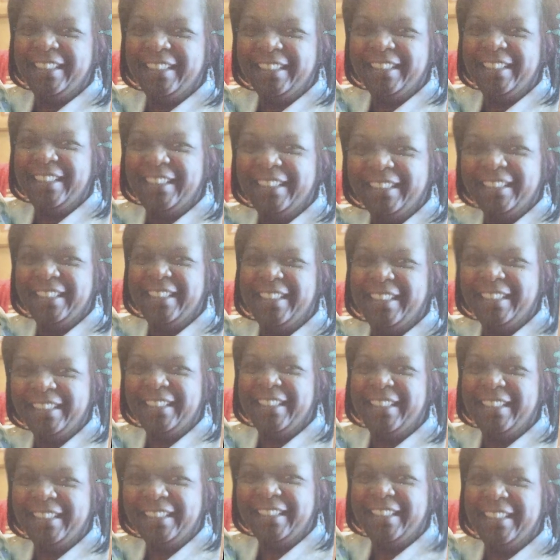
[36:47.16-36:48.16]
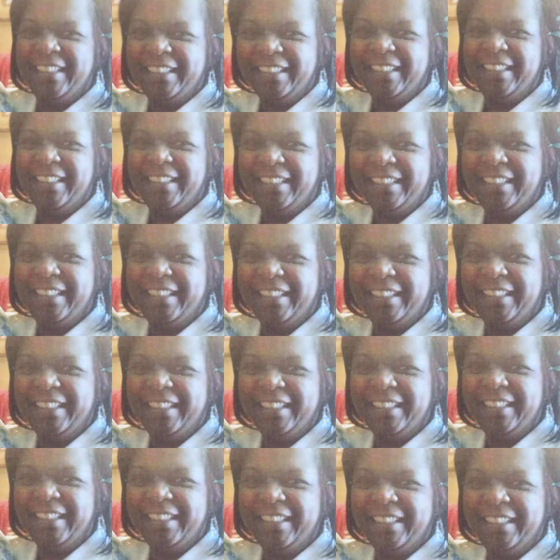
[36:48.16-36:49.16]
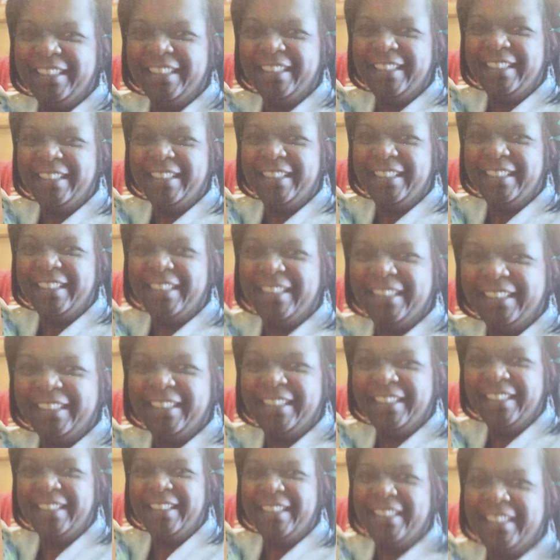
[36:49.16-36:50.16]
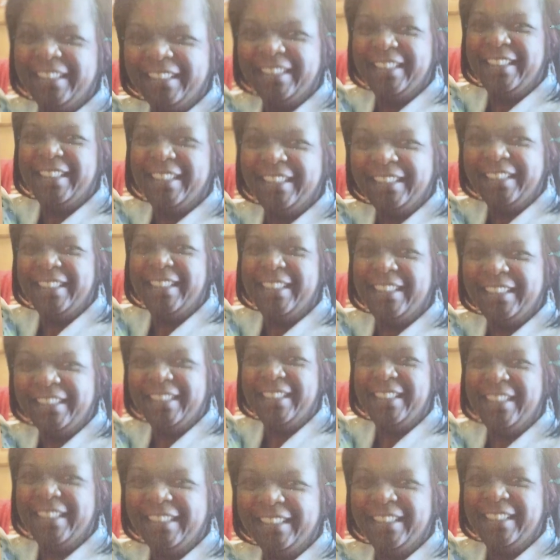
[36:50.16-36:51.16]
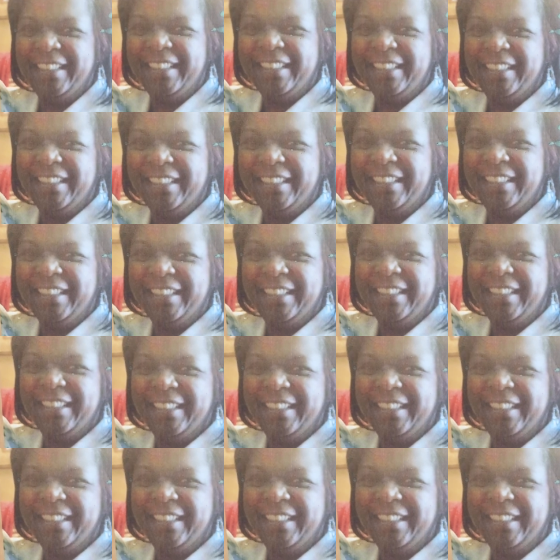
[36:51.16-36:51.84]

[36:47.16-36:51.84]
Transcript: how can I use you? How can you occupy